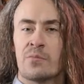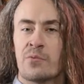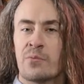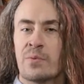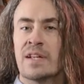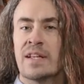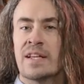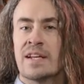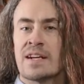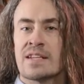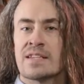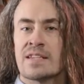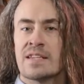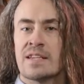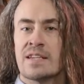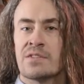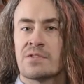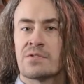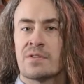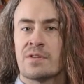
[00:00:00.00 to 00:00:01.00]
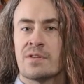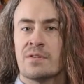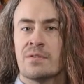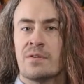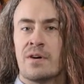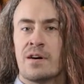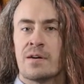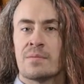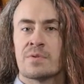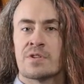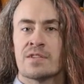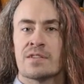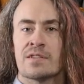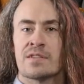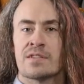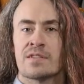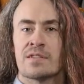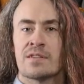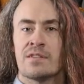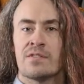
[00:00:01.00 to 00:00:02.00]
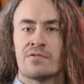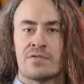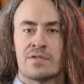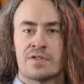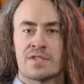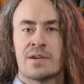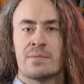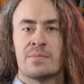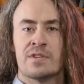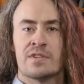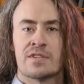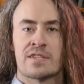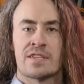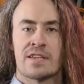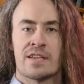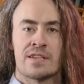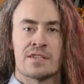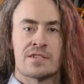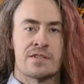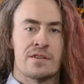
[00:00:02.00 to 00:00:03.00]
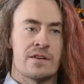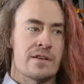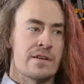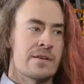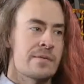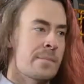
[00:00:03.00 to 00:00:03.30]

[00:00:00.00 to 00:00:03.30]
Really nice intro options for someone just getting started.